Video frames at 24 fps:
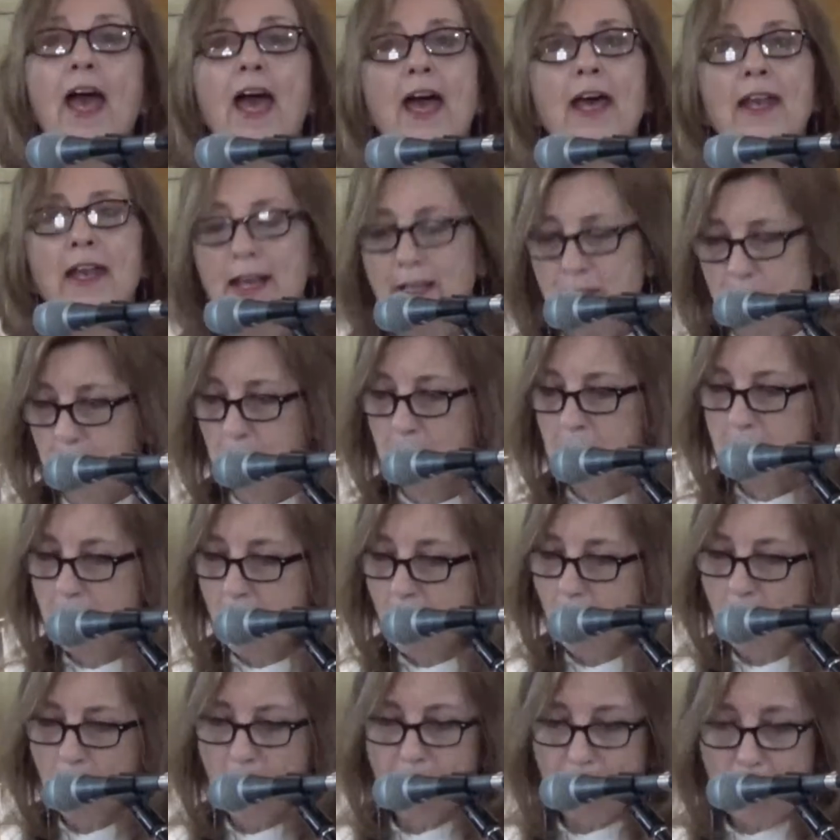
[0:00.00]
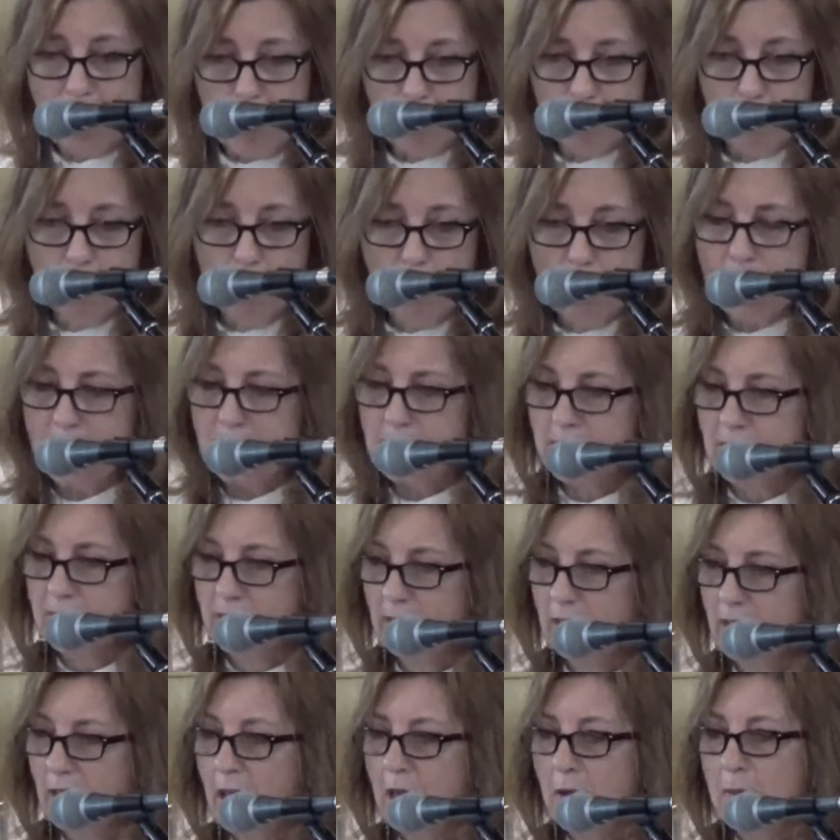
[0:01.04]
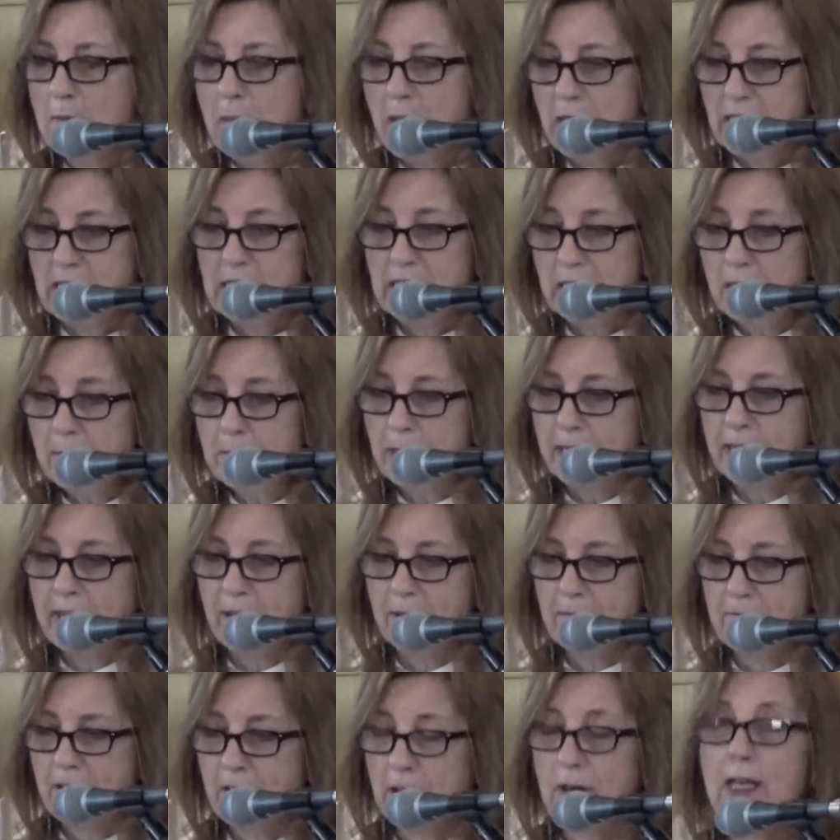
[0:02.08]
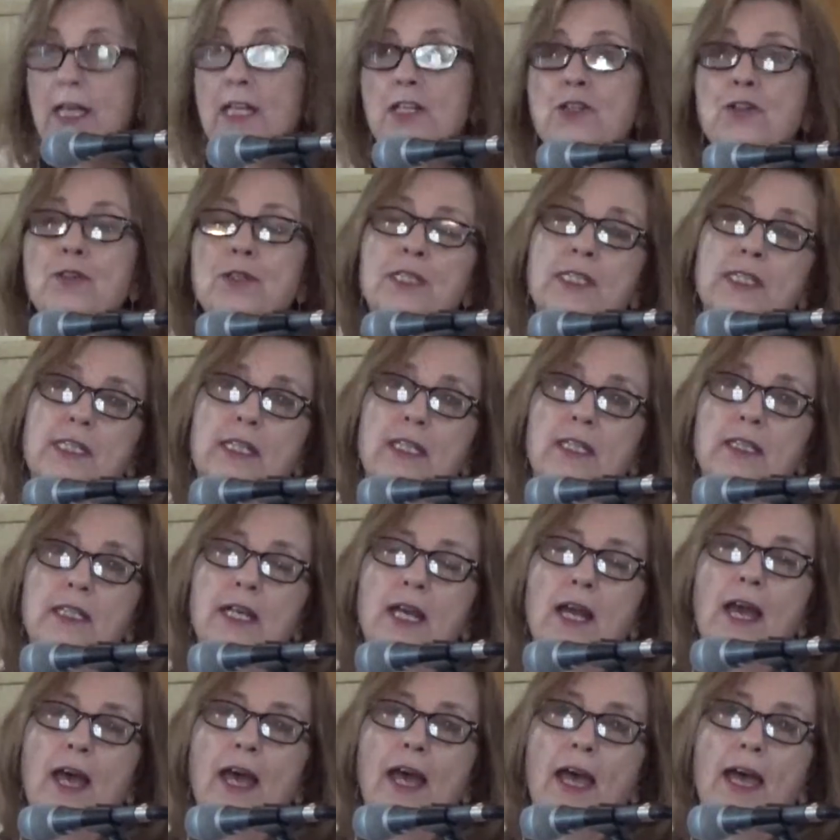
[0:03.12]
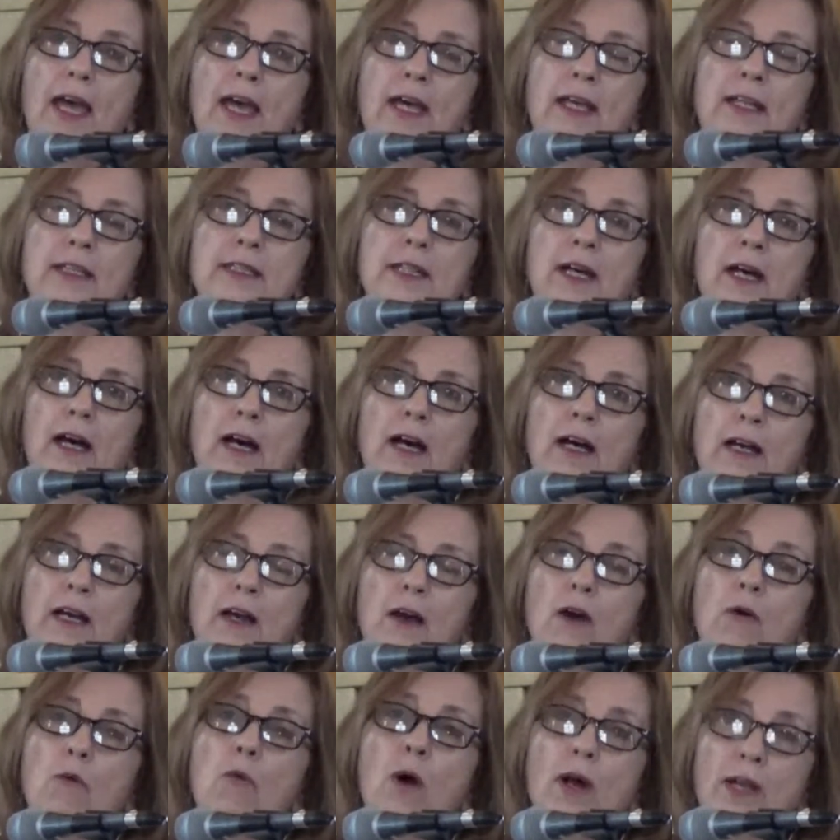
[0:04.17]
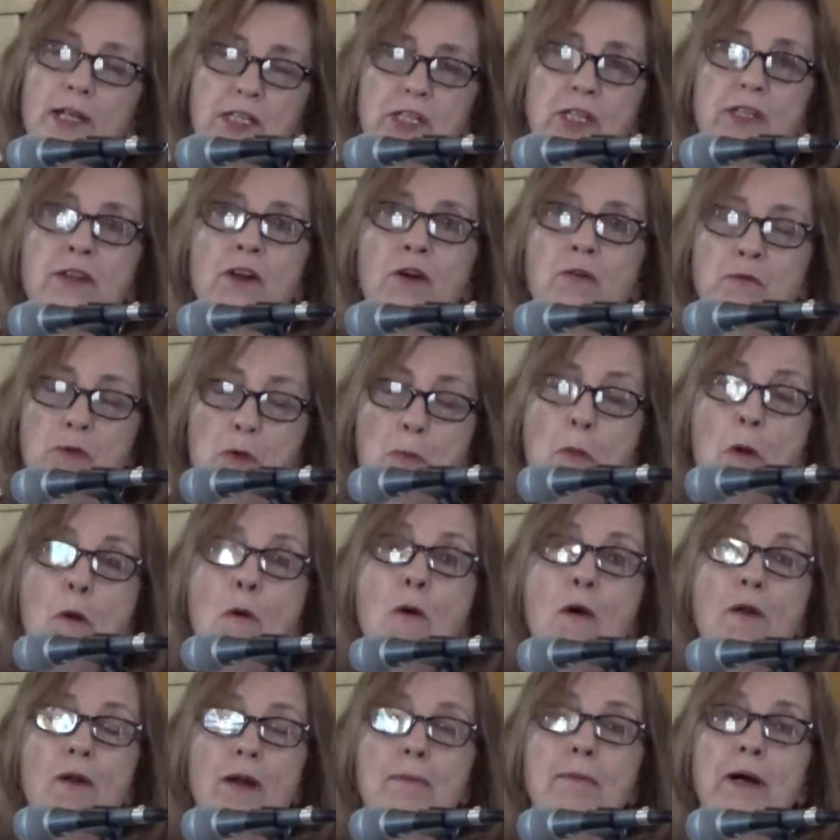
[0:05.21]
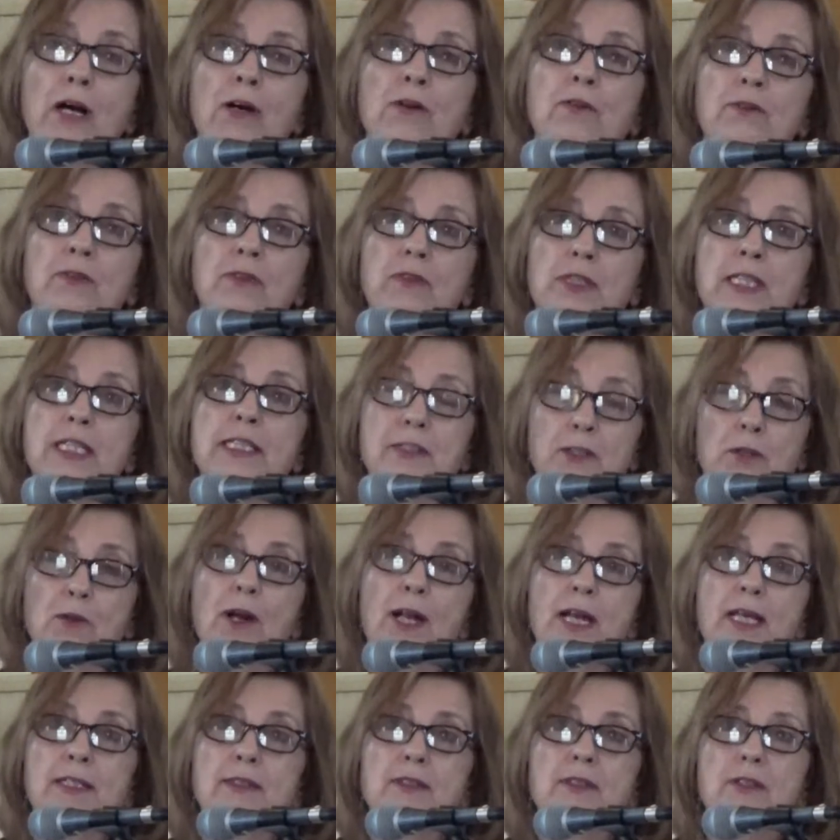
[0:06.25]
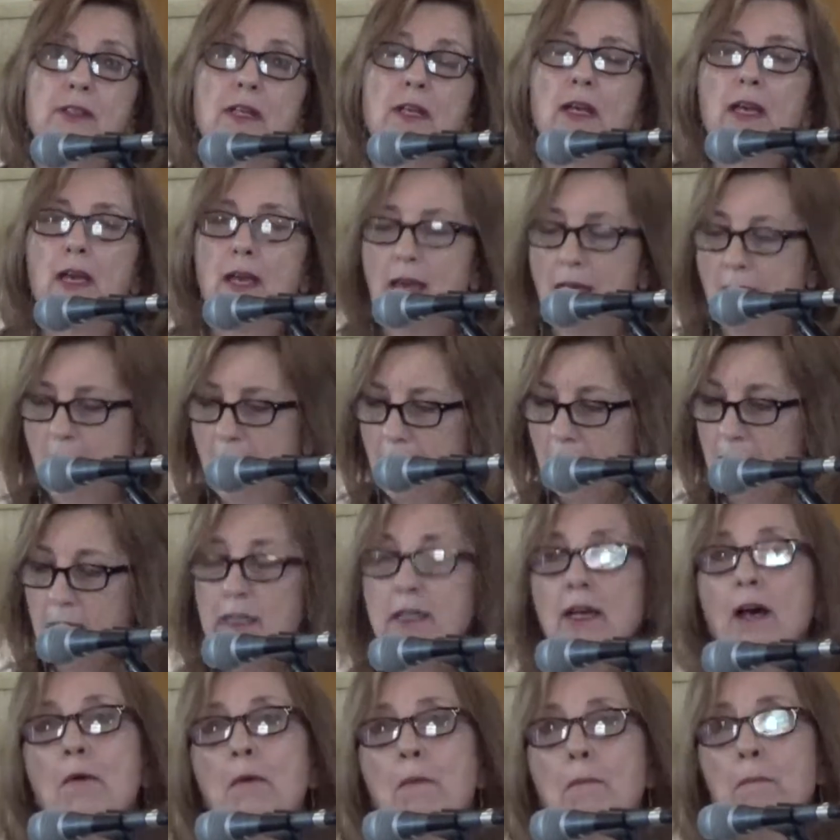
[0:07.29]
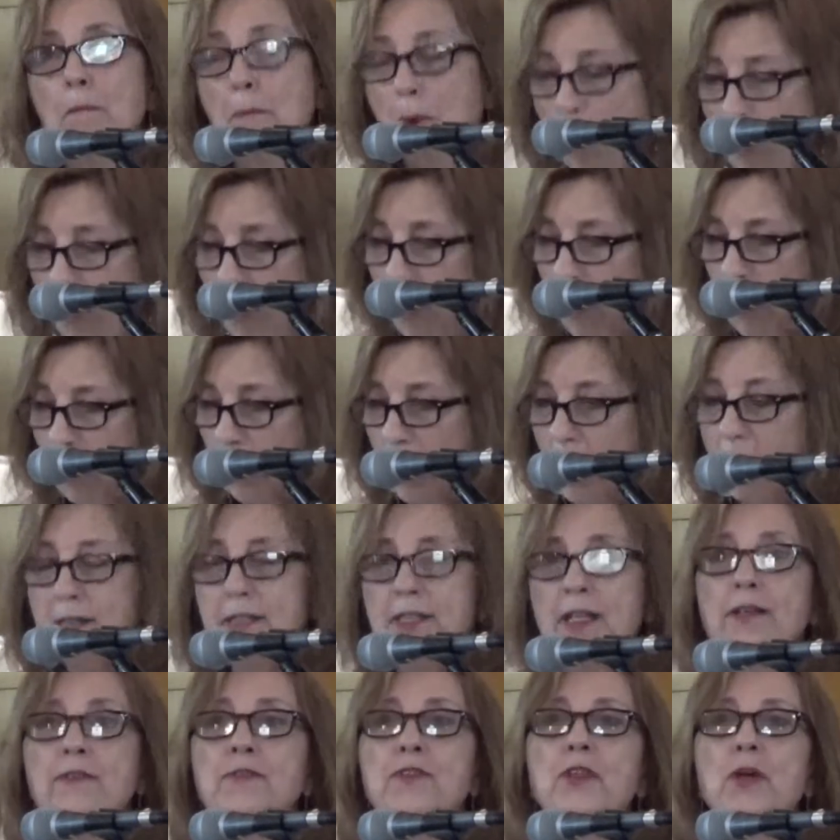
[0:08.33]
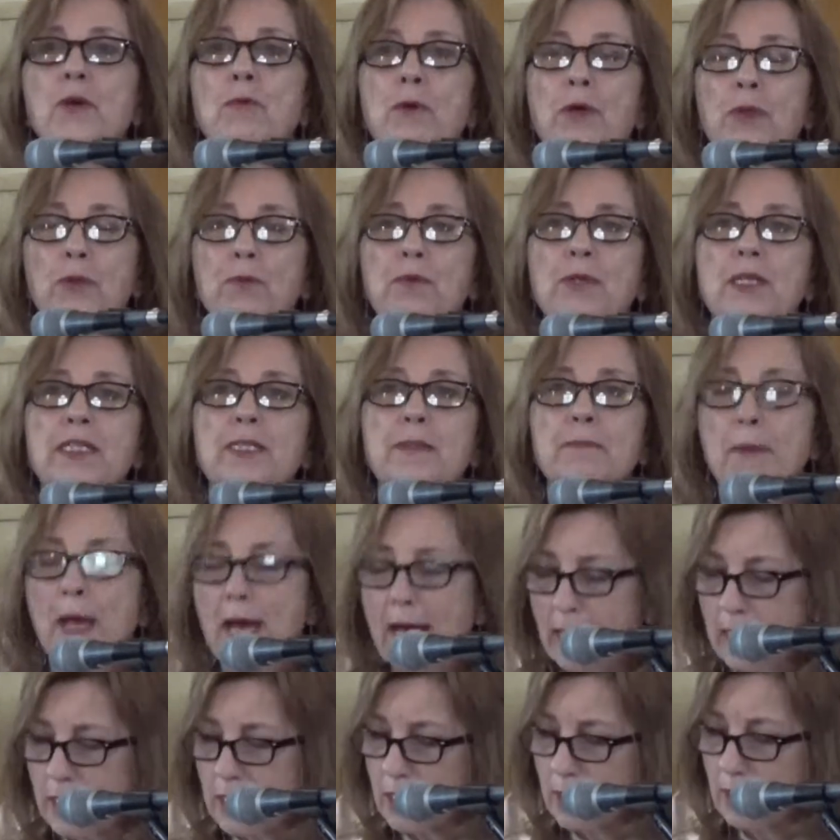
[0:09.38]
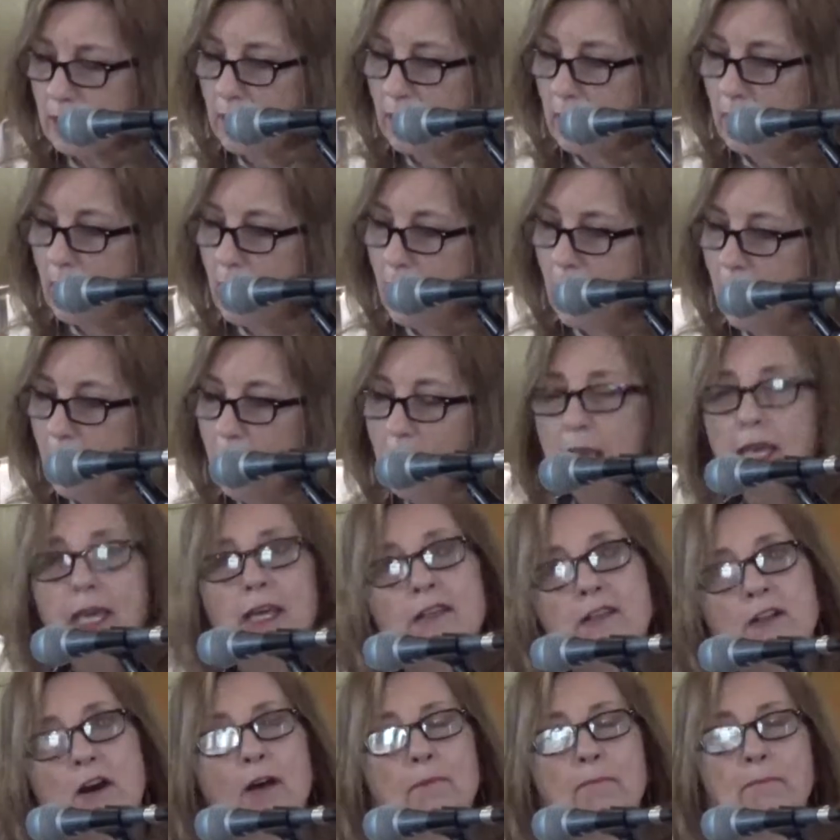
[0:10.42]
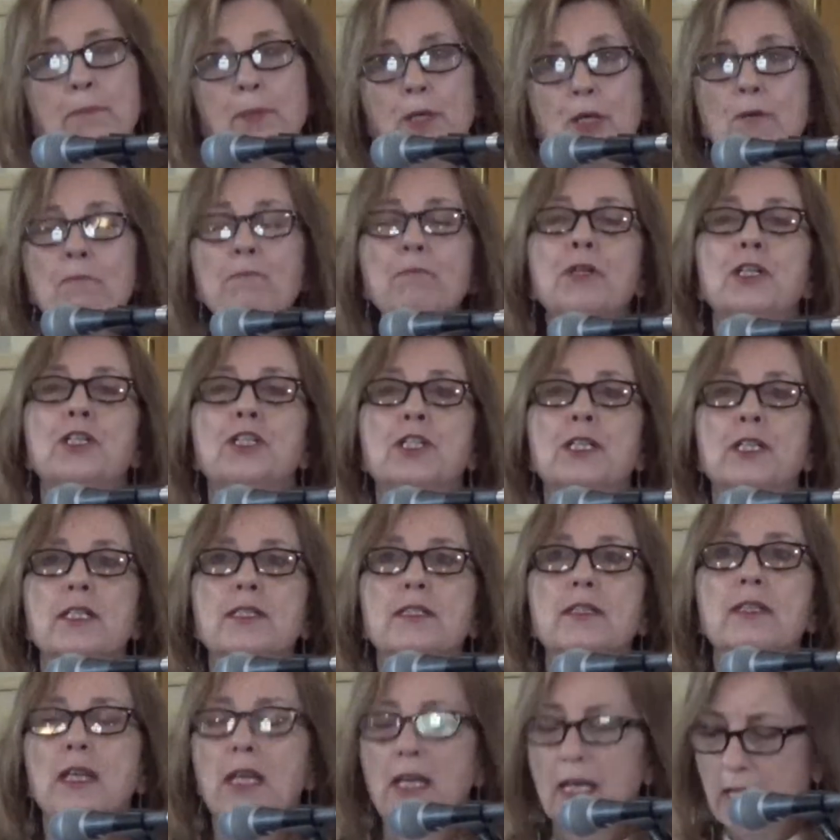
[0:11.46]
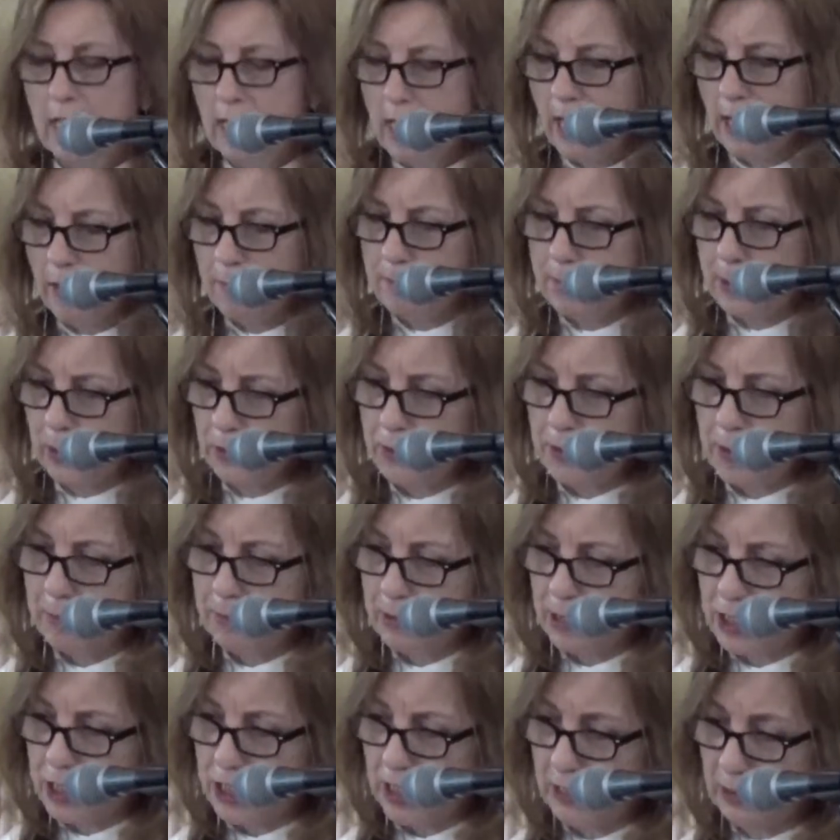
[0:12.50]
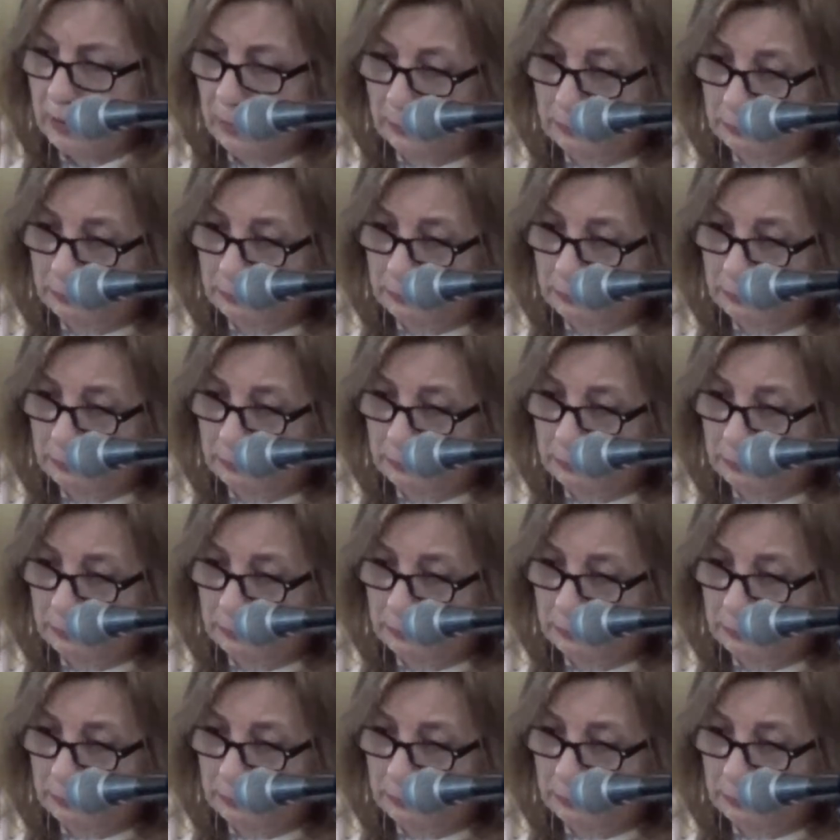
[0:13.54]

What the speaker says: And as we know, at that point, many did become very interested and wanted to know more about this Christ. And Paul had done so with respect. He had not burnt bridges, he had built a bridge.